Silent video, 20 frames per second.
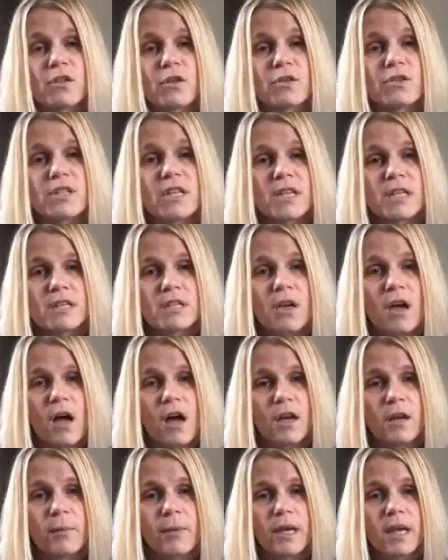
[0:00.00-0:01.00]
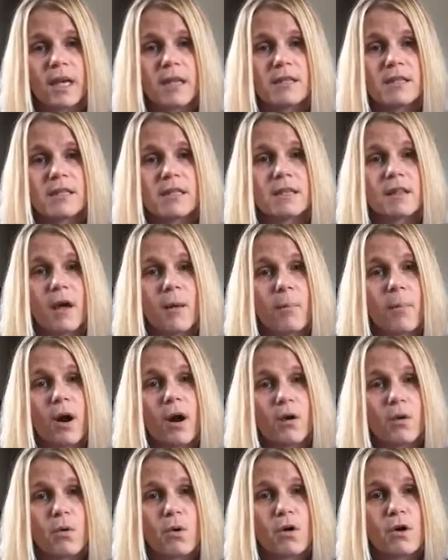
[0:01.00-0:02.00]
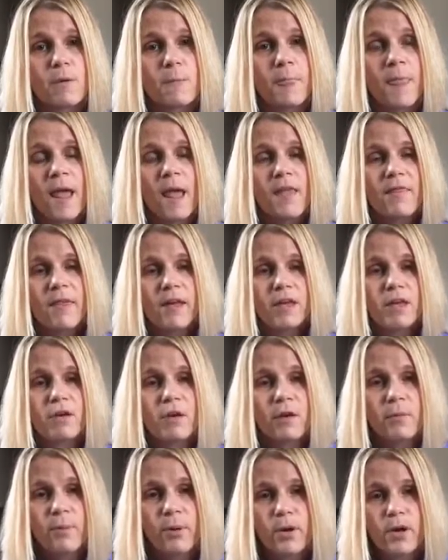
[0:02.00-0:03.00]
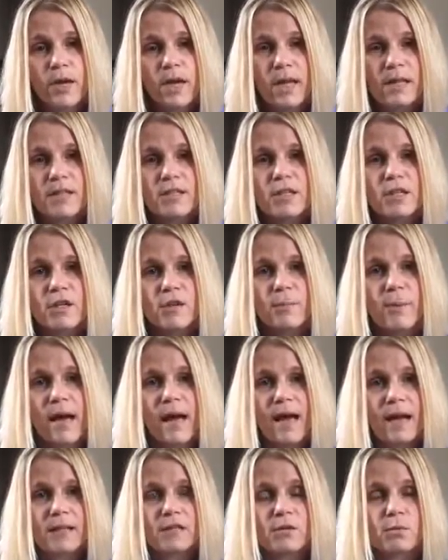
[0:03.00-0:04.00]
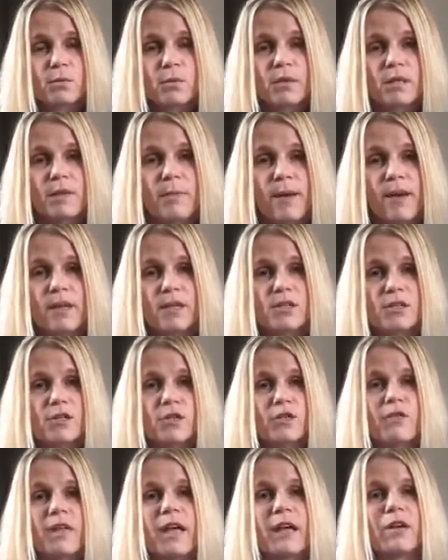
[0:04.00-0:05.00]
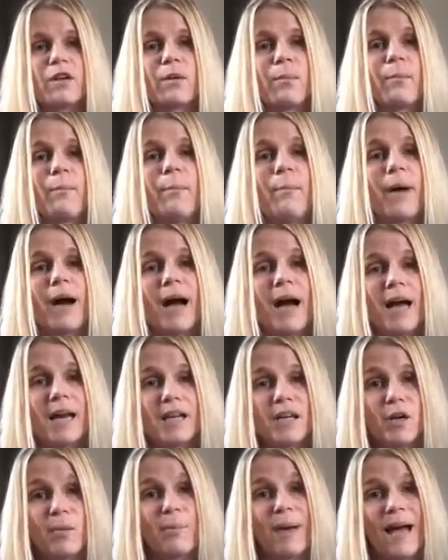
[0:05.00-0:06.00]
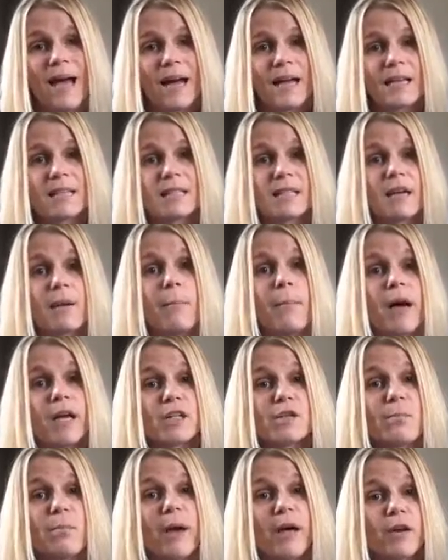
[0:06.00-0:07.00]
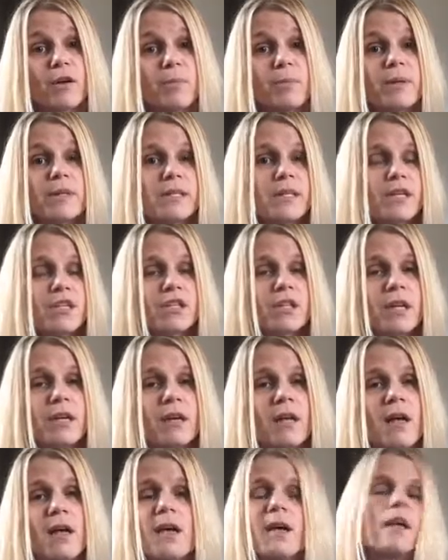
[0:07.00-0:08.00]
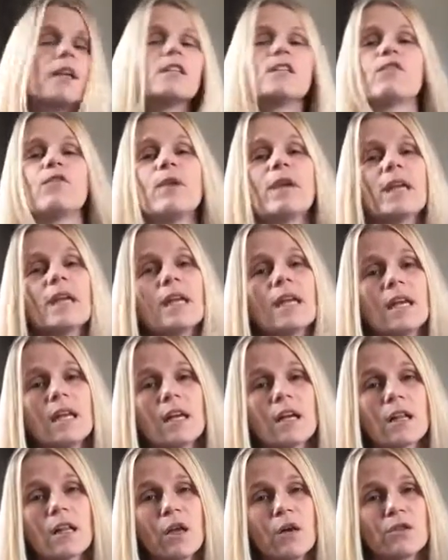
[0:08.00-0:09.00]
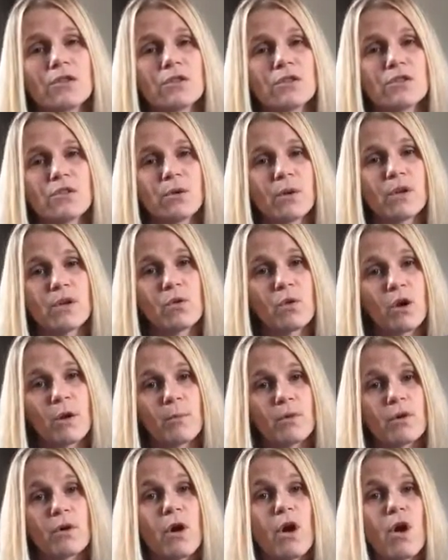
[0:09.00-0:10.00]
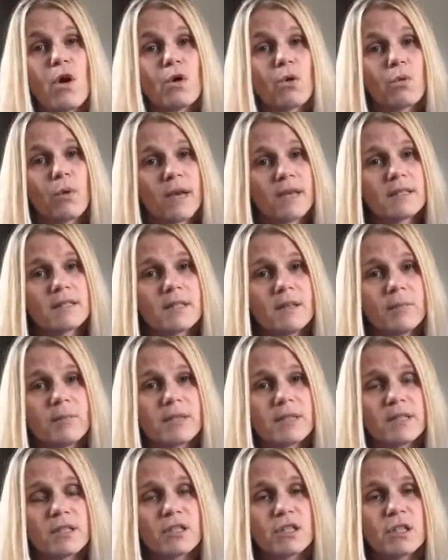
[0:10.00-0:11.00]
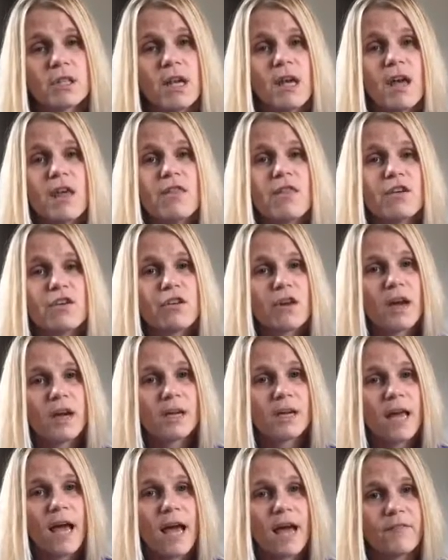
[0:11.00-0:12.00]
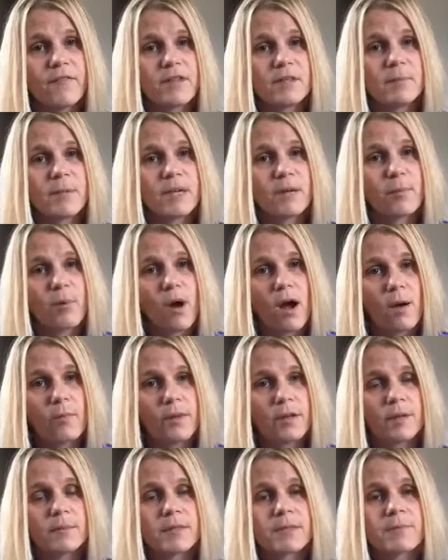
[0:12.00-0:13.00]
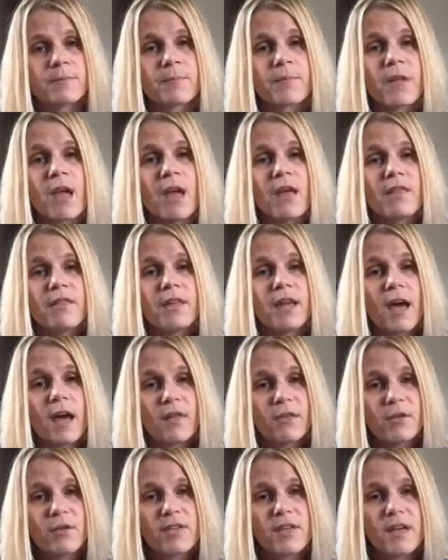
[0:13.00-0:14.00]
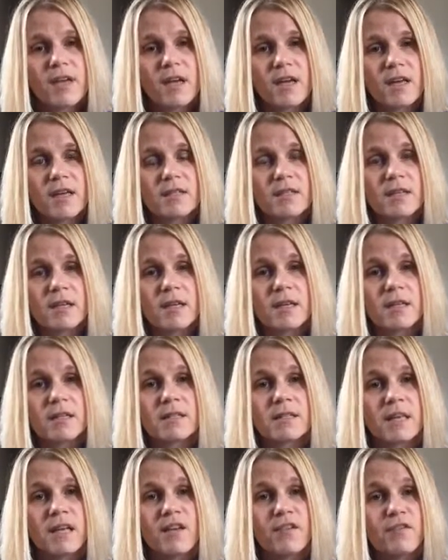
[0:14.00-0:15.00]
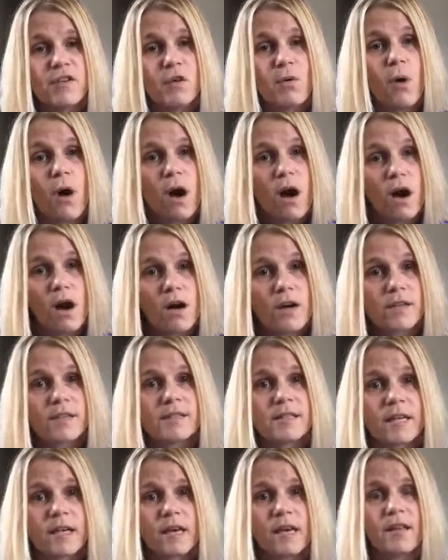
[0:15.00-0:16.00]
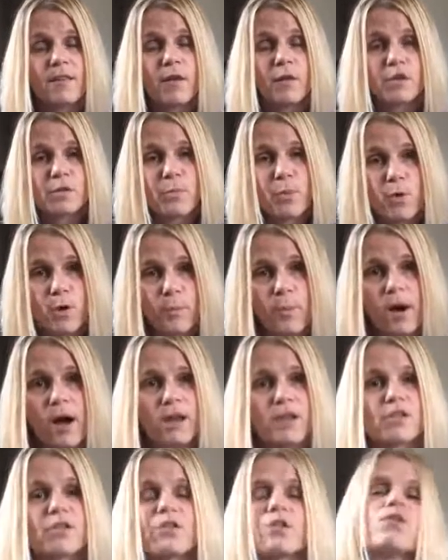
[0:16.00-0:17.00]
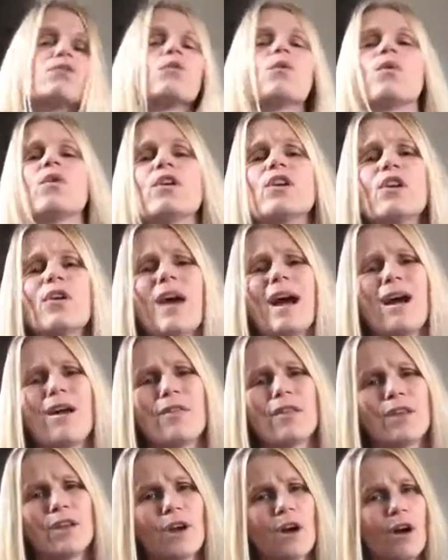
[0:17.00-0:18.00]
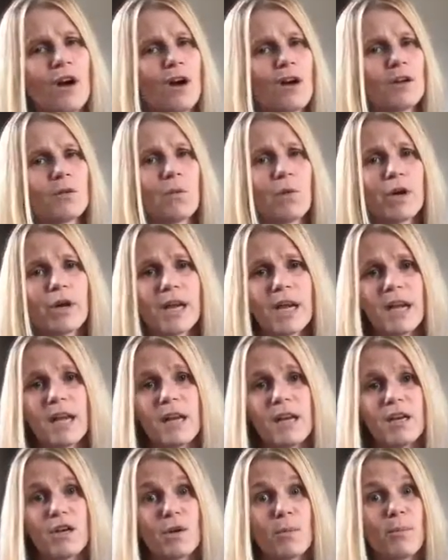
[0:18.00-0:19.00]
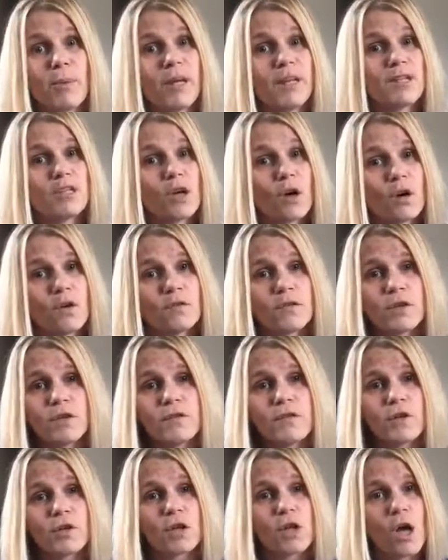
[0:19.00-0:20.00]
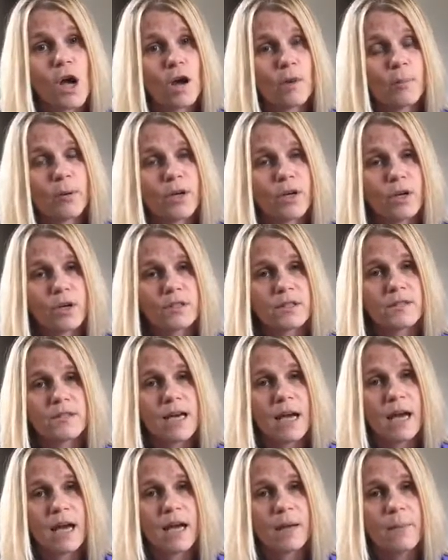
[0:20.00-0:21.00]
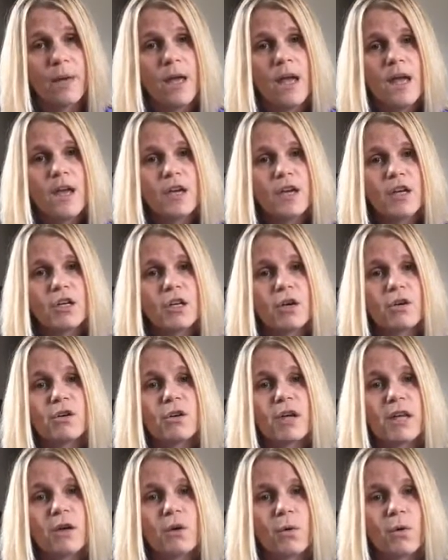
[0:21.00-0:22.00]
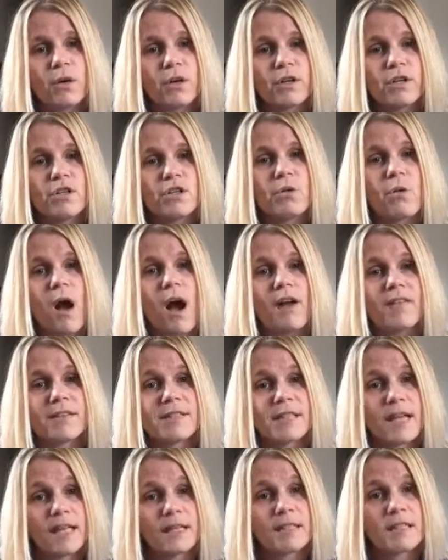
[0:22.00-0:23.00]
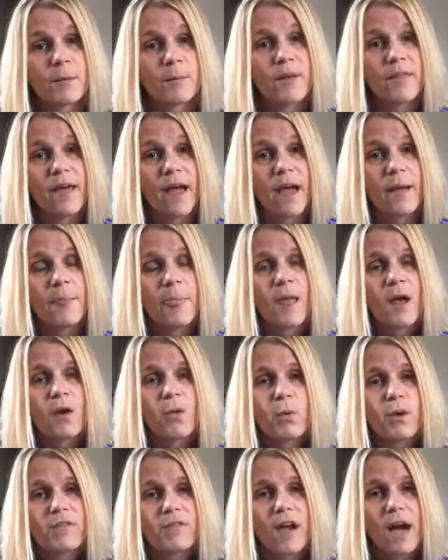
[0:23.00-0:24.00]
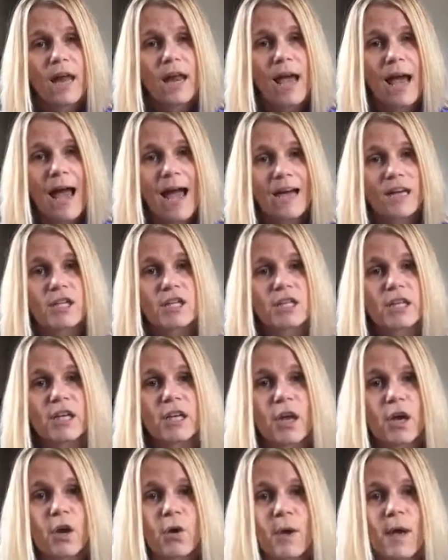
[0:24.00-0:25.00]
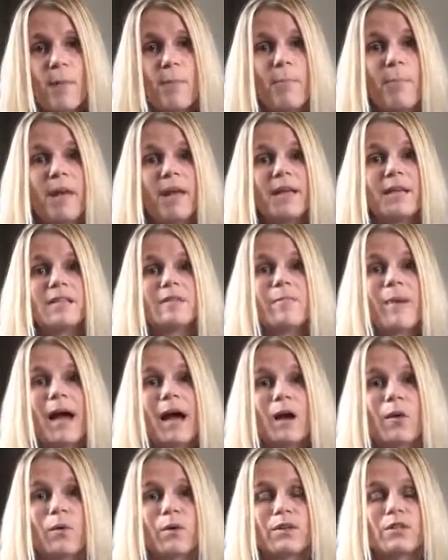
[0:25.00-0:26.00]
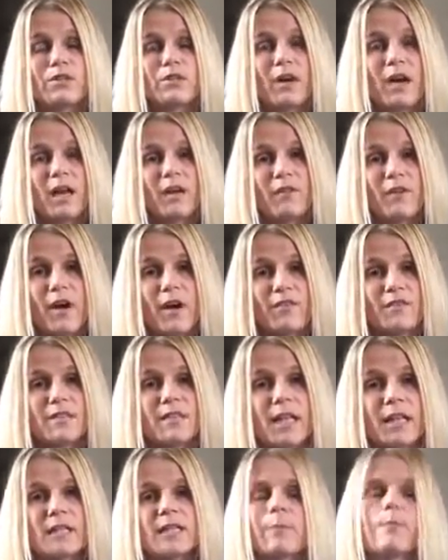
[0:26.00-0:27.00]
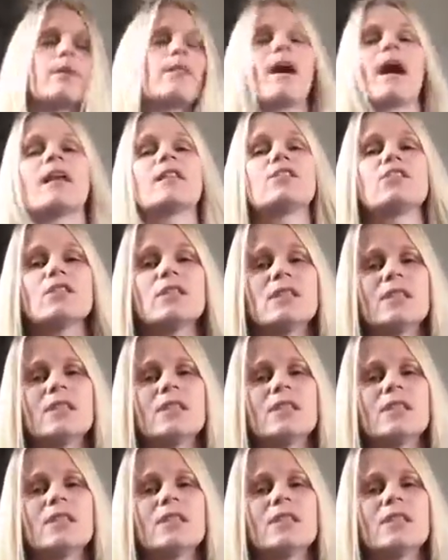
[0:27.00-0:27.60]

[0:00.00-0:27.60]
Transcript: there's things called a McKenzie lumbar roll that you can put into your back to really make sure that your back is in a much better position. Because if we can get it closer to a normal resting position, then you're not going to have as many problems. The other thing is if you are sitting in those poor postures, or you're out in the yard working and you're bent over for long periods of time, in order to offset some of that, we've got to actually go and bend backwards to kind of offset some of that.